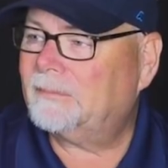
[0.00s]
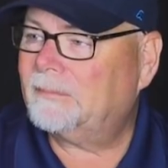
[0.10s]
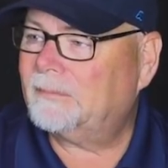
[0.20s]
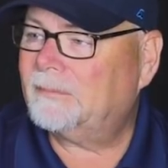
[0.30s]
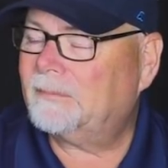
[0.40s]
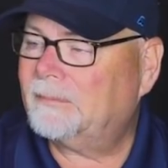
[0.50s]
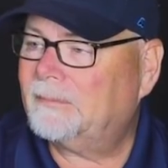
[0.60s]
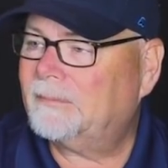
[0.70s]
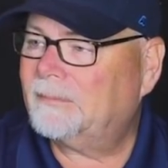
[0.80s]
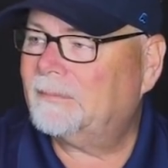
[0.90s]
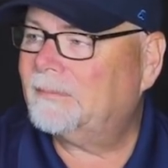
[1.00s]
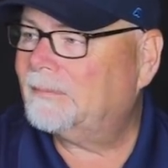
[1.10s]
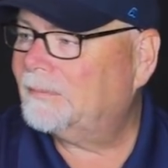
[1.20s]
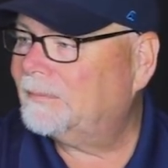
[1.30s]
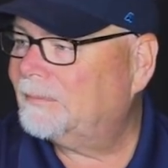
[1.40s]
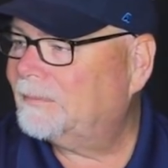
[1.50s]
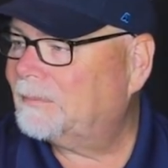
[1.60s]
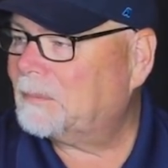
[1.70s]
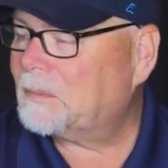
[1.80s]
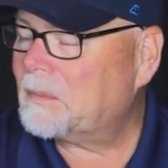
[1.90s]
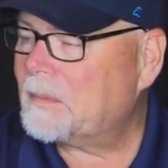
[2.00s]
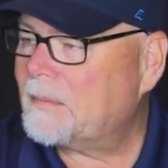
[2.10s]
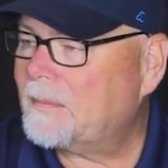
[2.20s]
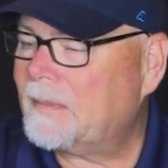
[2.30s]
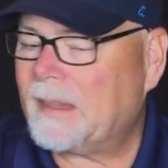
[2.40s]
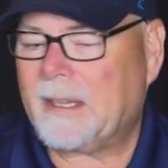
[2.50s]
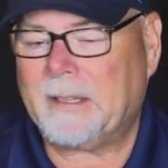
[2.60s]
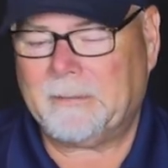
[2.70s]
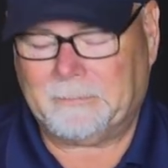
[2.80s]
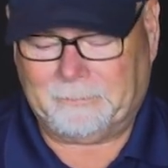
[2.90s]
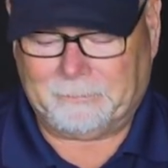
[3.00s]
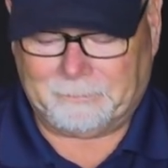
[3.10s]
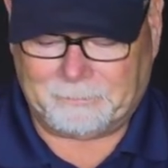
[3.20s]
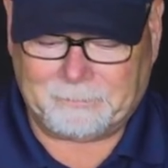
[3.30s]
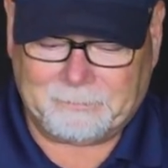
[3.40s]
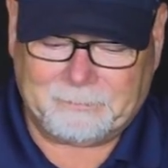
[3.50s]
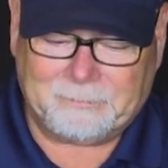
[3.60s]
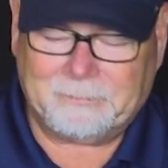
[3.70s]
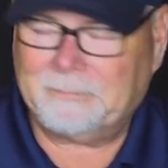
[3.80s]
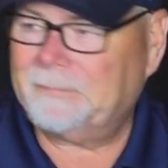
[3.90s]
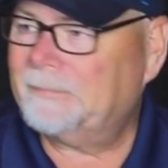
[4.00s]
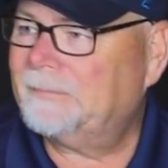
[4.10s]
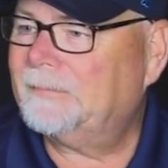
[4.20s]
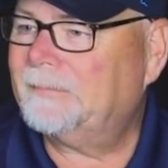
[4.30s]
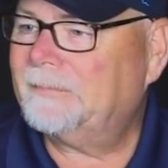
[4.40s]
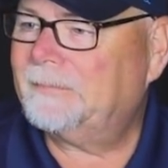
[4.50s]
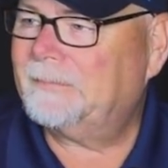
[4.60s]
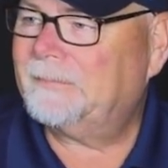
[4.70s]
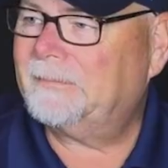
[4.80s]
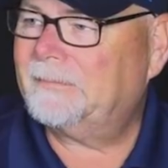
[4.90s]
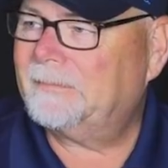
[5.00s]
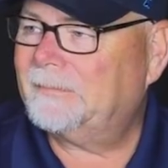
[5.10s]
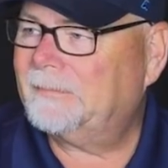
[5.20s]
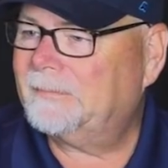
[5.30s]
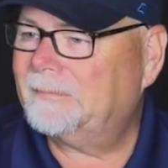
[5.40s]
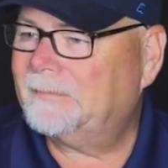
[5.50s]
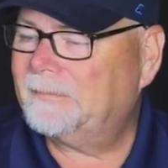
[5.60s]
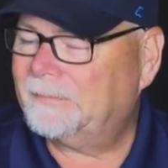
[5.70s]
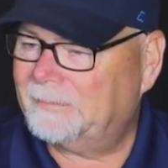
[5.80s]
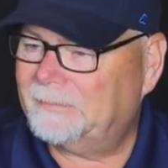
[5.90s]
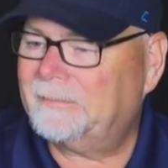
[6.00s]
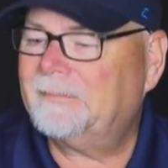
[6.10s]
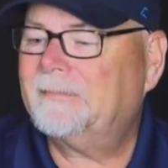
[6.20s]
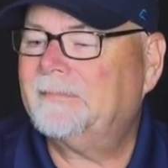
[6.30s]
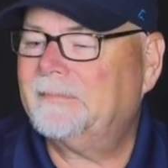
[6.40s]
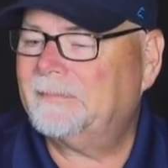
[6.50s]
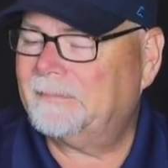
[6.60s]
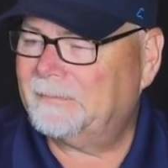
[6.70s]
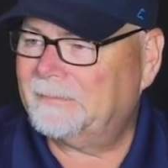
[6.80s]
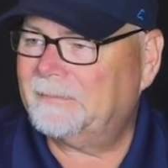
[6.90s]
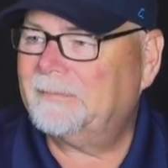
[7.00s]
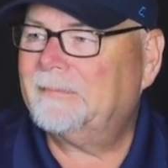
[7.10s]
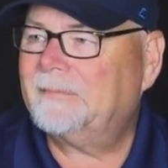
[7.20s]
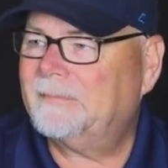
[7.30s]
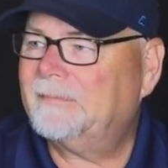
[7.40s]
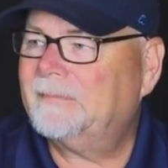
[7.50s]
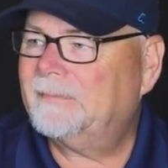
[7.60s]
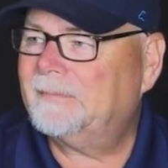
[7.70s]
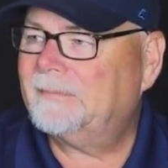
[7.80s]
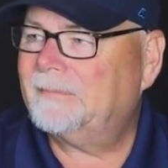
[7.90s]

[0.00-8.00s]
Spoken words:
(silent)